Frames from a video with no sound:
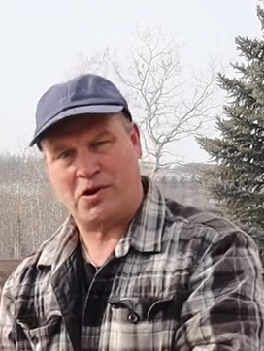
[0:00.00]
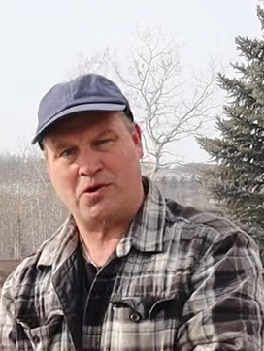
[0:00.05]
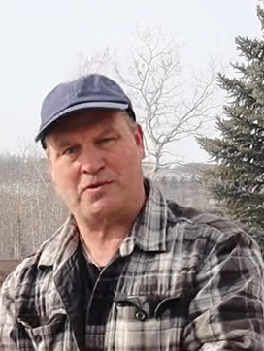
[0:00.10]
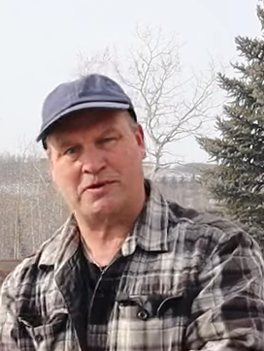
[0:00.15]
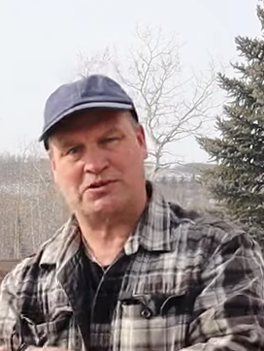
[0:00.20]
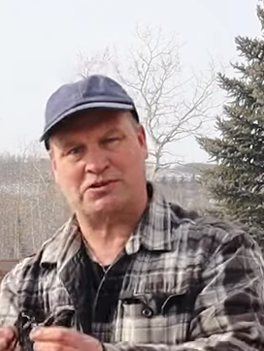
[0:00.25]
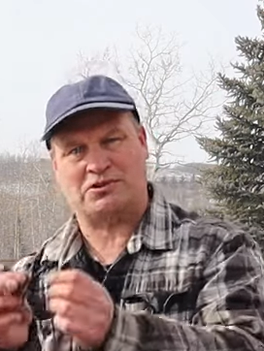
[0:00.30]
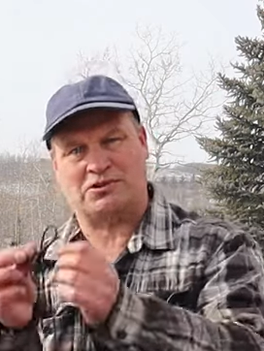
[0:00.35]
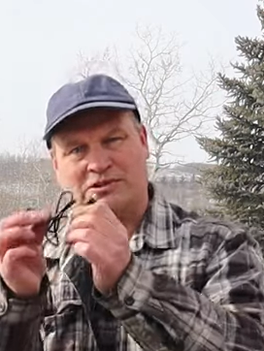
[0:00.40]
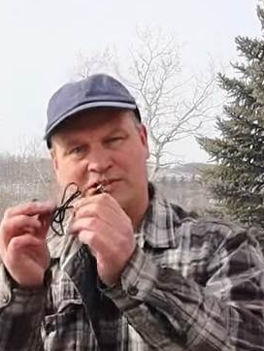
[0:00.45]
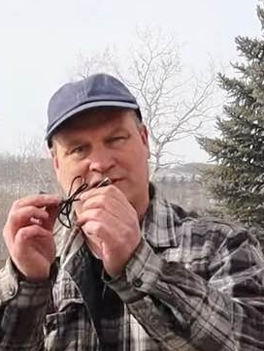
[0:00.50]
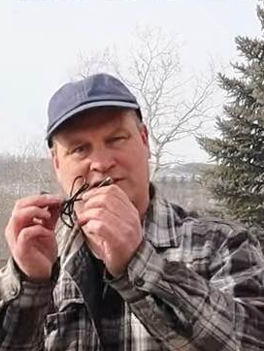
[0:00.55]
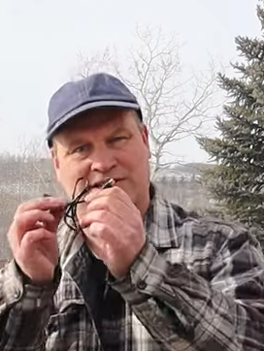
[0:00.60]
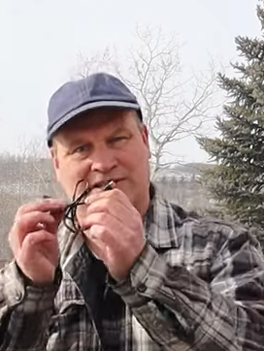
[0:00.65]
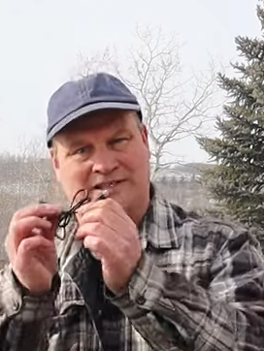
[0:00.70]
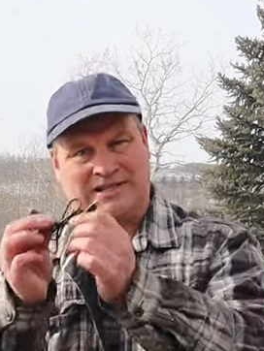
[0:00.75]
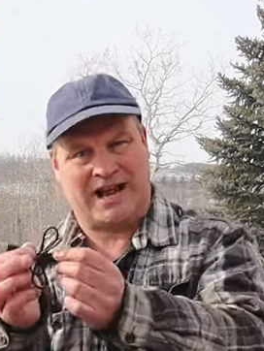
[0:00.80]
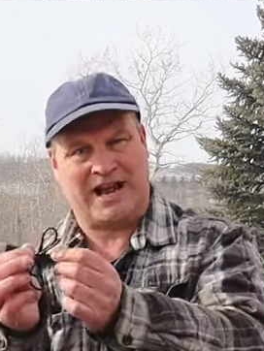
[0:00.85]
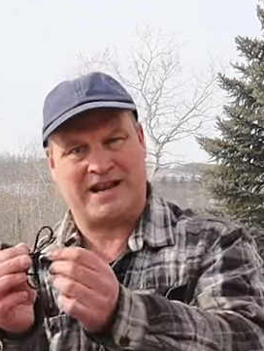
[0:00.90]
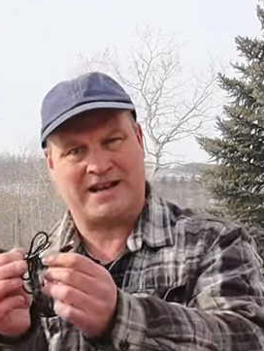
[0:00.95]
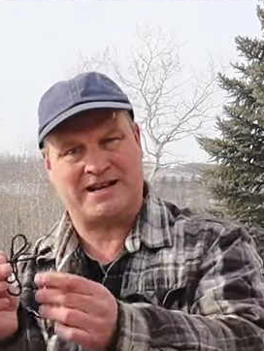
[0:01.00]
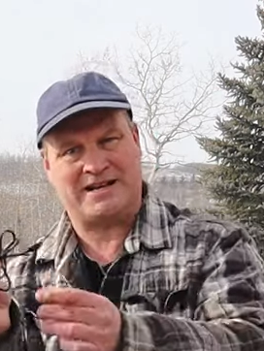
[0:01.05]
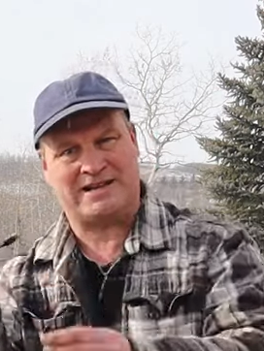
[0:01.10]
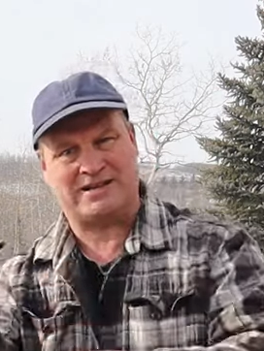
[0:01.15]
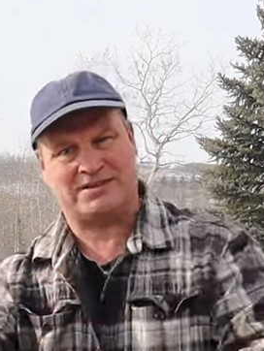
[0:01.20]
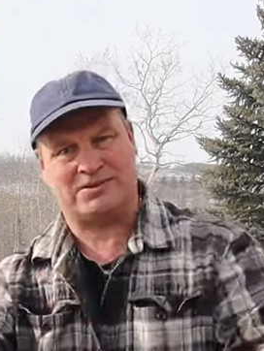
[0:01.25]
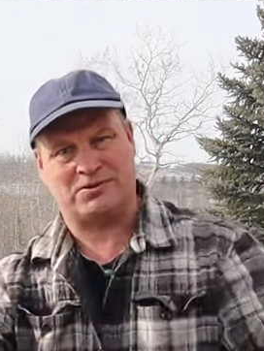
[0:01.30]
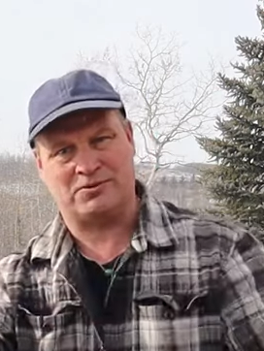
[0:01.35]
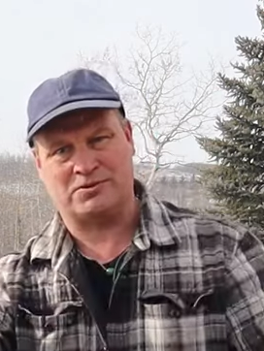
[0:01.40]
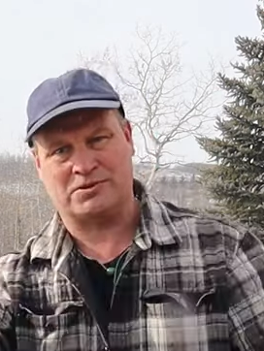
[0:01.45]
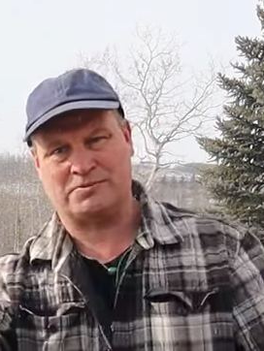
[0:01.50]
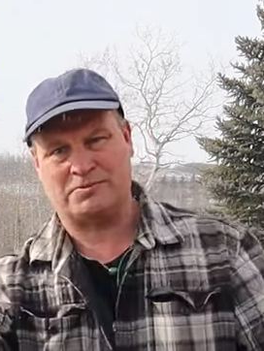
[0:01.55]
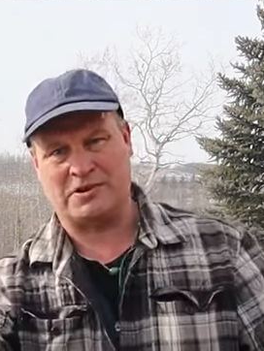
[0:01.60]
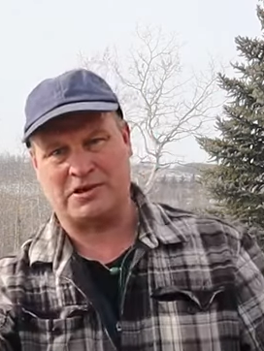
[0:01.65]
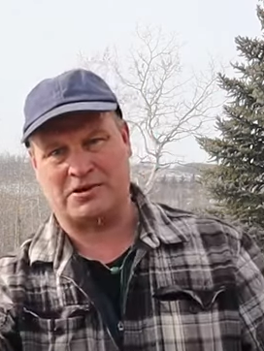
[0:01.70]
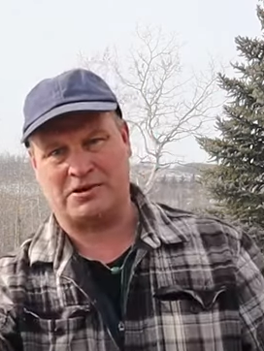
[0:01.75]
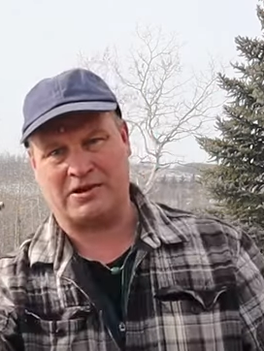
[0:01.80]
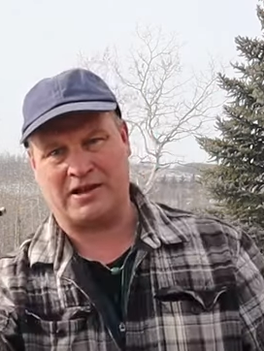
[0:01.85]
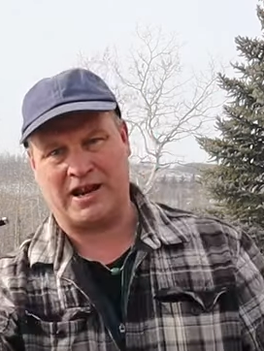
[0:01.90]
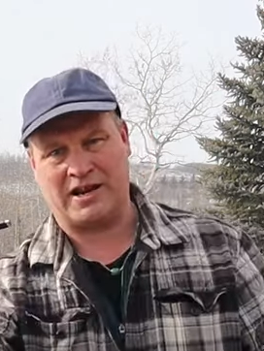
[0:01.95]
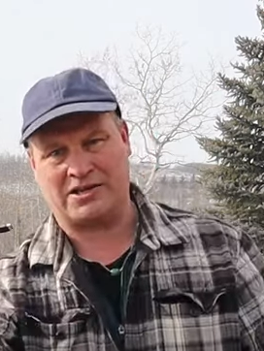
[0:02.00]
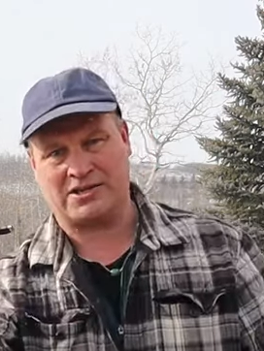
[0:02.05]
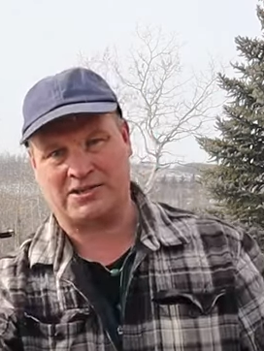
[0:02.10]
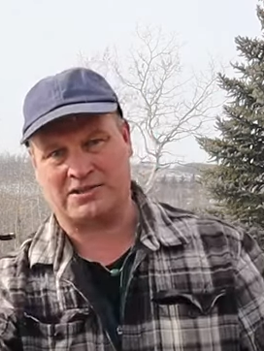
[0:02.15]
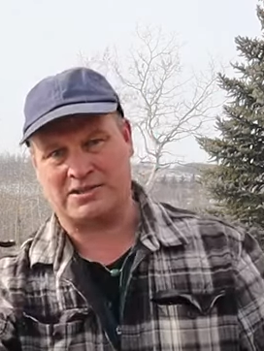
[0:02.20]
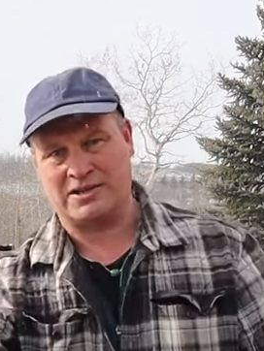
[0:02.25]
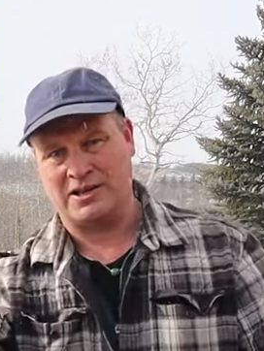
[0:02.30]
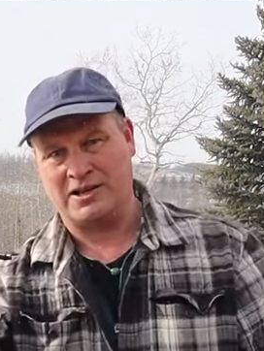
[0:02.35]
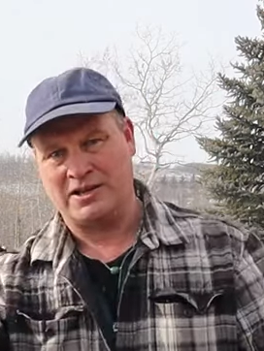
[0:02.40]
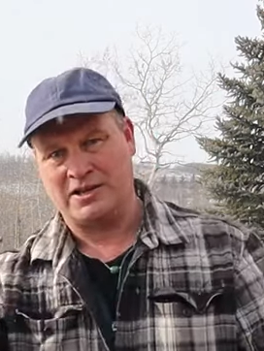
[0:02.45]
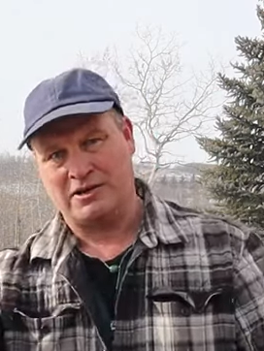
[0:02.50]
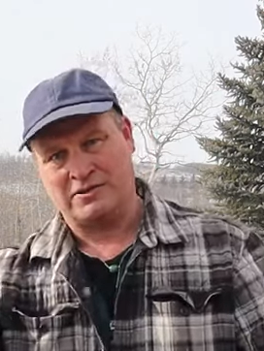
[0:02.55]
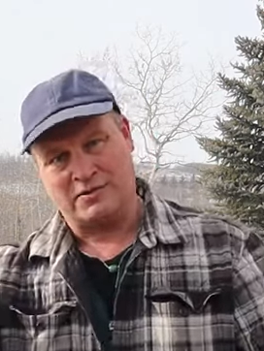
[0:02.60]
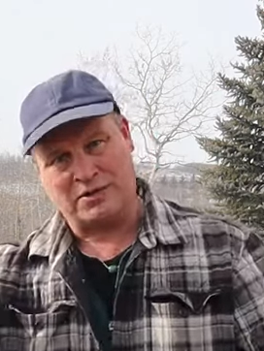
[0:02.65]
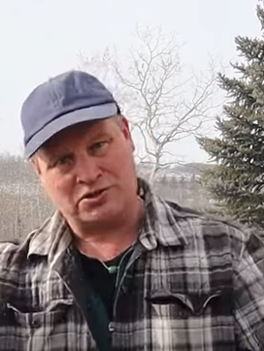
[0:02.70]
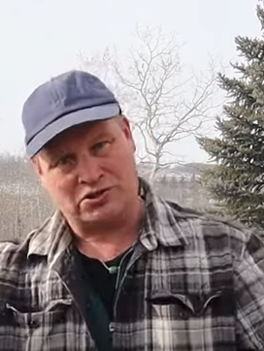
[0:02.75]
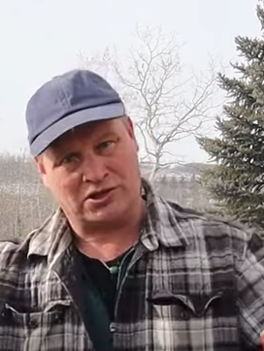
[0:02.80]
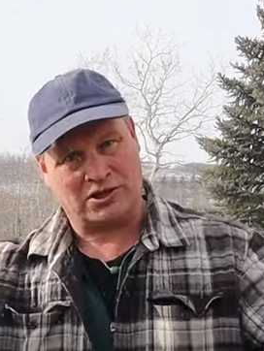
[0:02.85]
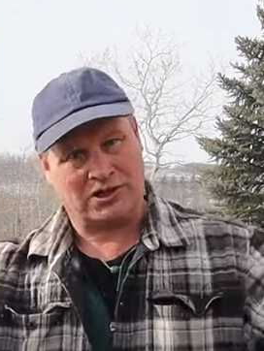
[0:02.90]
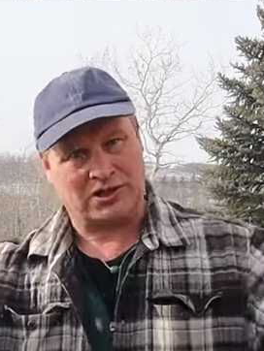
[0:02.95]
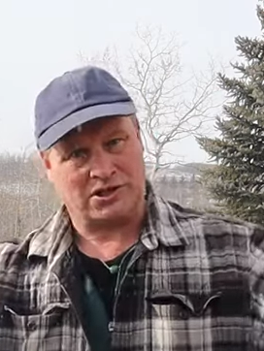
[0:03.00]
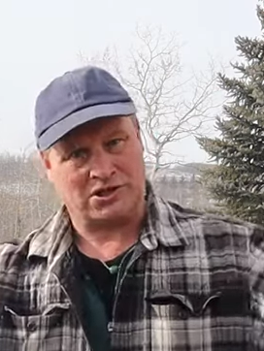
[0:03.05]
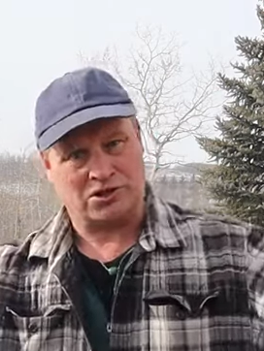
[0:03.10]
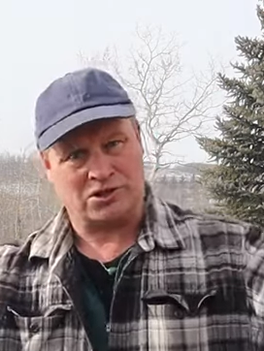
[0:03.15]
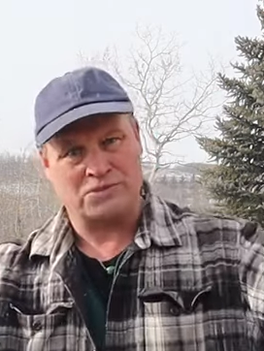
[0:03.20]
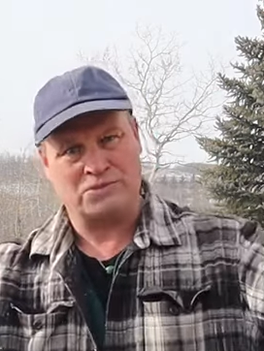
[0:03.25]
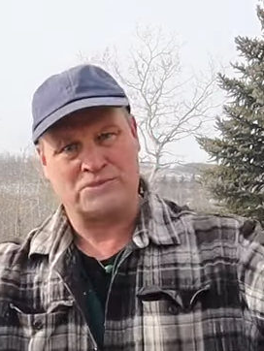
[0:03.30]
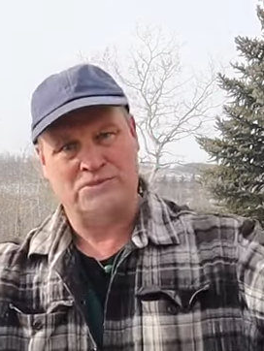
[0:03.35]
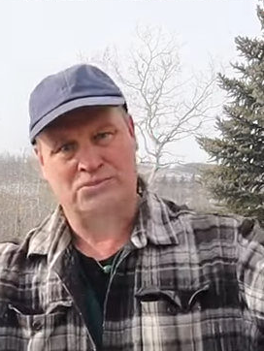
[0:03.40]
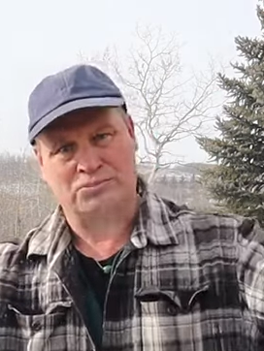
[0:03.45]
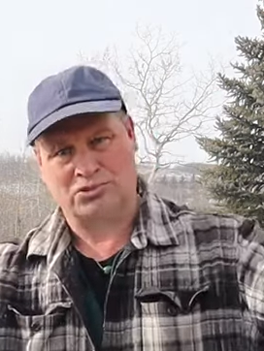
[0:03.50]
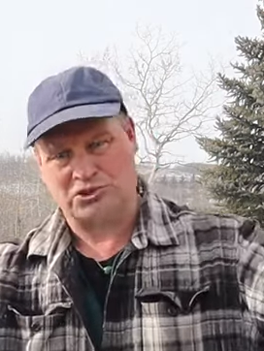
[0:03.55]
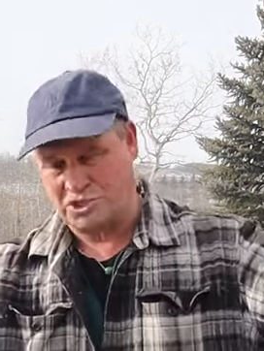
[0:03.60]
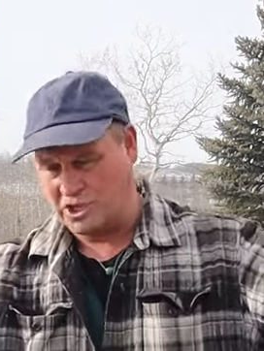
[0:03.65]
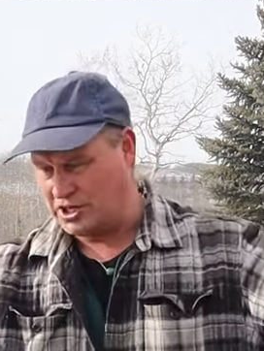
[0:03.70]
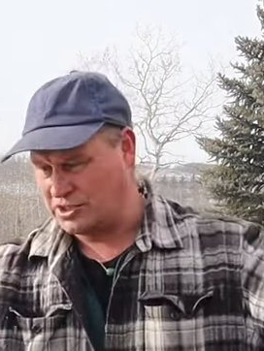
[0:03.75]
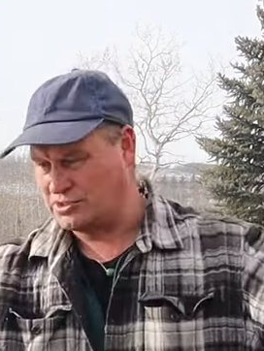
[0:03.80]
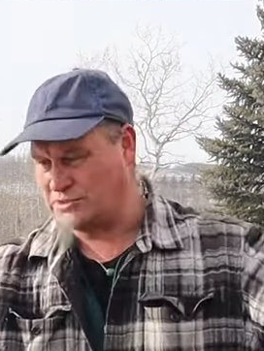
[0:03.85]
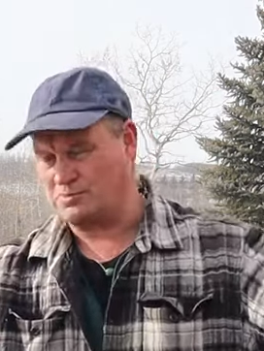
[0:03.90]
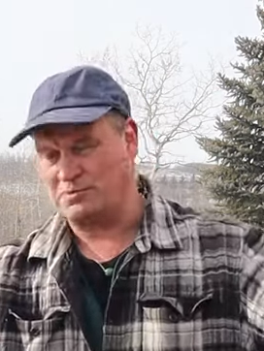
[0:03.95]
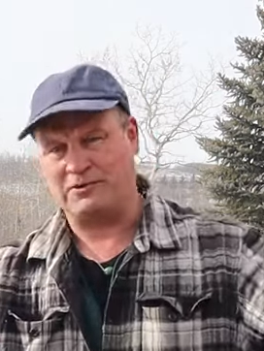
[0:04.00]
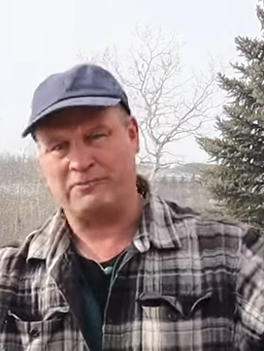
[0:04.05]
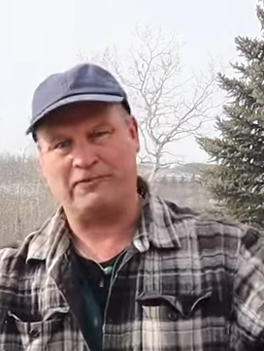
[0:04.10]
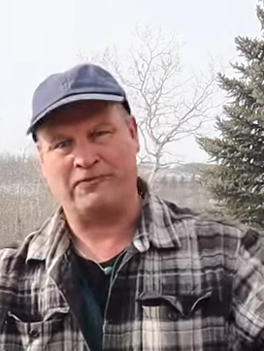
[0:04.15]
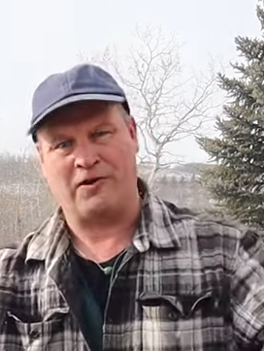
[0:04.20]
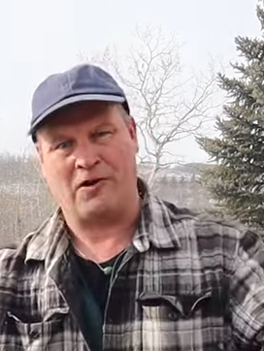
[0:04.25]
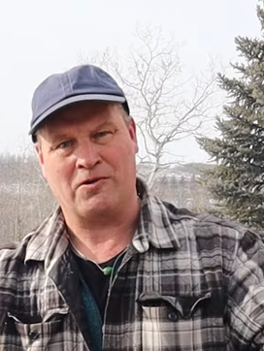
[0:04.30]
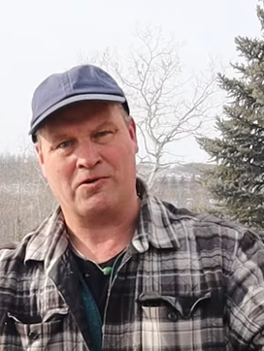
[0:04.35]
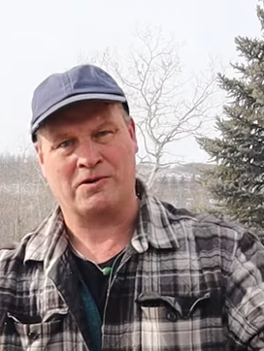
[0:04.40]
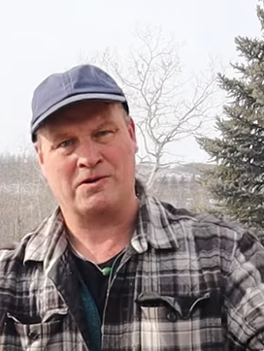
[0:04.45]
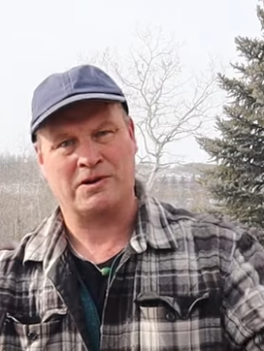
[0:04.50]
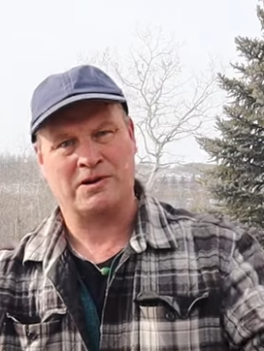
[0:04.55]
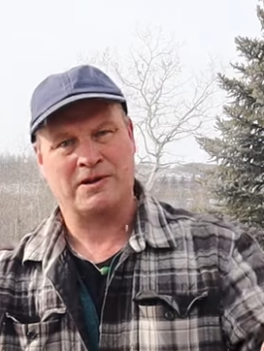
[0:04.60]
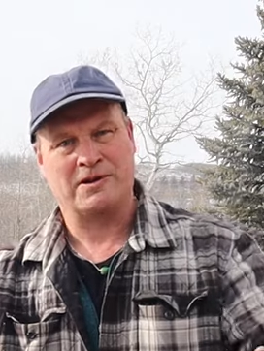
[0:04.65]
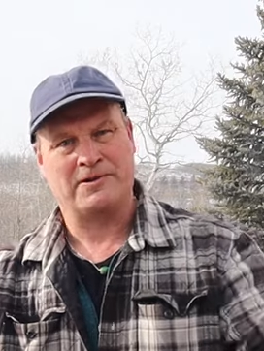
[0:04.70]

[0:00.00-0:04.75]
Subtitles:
No, it's just a standard USB connection which you can use to charge up your phone.